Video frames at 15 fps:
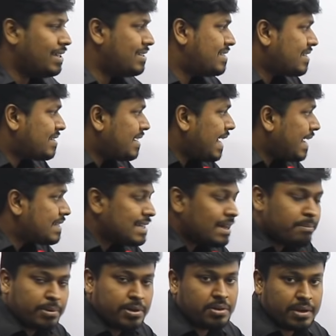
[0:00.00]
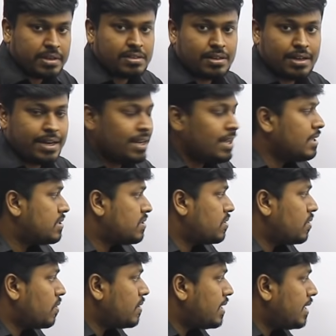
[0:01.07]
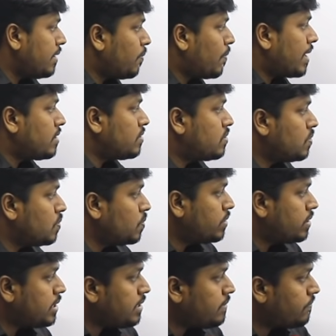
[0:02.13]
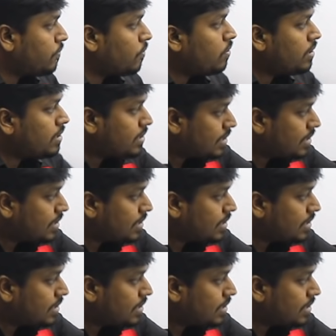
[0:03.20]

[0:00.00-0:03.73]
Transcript: It's just an example question, right? So totally 1, 2, 3, 4